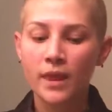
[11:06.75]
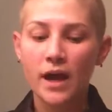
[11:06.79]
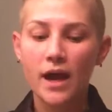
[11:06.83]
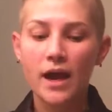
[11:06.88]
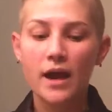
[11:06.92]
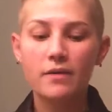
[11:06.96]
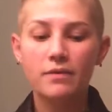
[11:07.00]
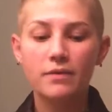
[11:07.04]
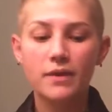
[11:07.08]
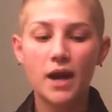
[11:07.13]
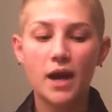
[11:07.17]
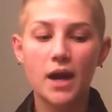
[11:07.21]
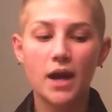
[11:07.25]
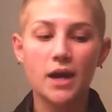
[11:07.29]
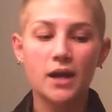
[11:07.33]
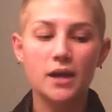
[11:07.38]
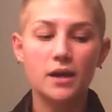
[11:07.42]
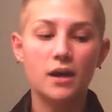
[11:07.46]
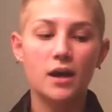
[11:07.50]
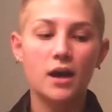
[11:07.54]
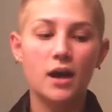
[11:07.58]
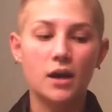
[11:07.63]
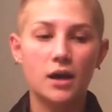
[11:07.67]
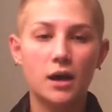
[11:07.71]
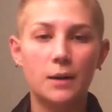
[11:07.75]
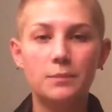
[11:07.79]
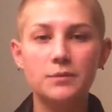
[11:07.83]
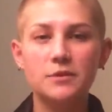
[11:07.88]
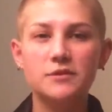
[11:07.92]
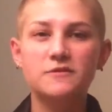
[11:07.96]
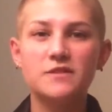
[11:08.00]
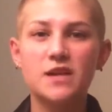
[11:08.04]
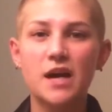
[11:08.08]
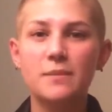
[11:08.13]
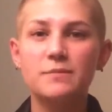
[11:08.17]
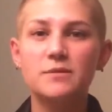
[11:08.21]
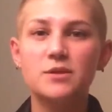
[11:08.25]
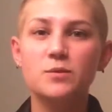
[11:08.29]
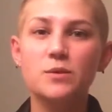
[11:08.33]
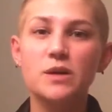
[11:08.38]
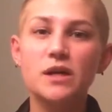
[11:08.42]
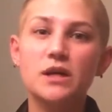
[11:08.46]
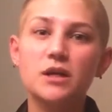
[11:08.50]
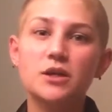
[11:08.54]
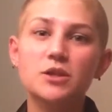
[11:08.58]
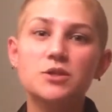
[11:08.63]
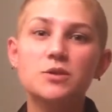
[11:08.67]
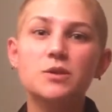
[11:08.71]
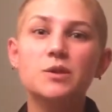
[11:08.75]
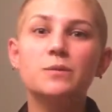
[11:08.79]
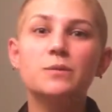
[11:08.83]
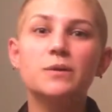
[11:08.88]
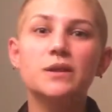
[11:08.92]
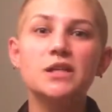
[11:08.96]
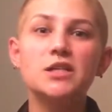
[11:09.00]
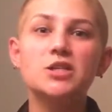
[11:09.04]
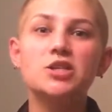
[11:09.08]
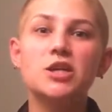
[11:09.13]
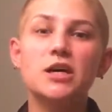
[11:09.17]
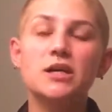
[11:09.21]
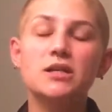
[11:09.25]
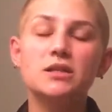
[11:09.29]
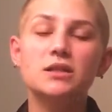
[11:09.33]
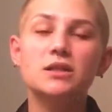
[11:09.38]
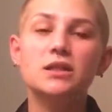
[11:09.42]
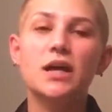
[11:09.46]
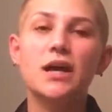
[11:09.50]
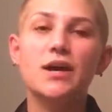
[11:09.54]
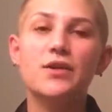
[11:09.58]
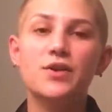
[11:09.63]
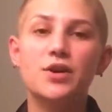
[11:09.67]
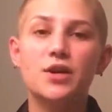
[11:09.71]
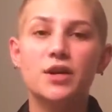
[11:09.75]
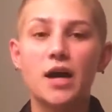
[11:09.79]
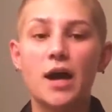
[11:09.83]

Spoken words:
and then a couple of times a week I'll do a really gentle either